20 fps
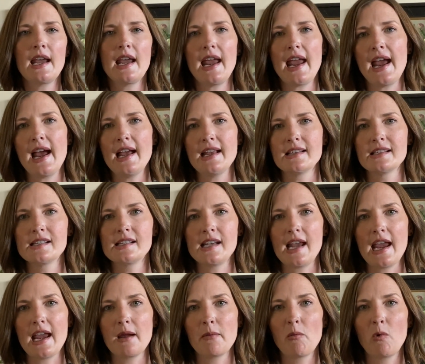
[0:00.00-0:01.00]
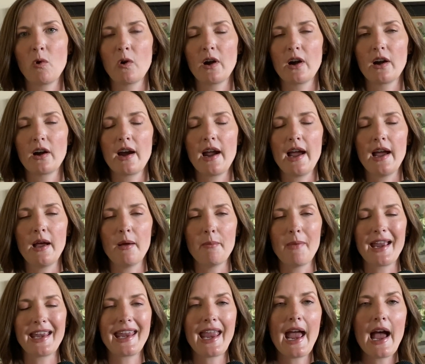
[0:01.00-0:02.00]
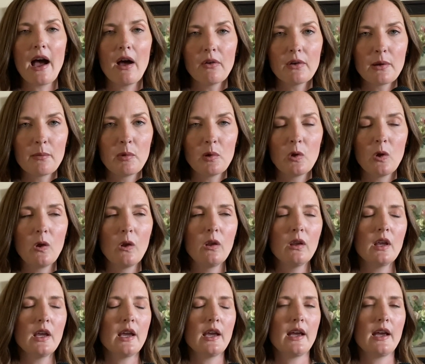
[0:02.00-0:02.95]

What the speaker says: and staying more accountable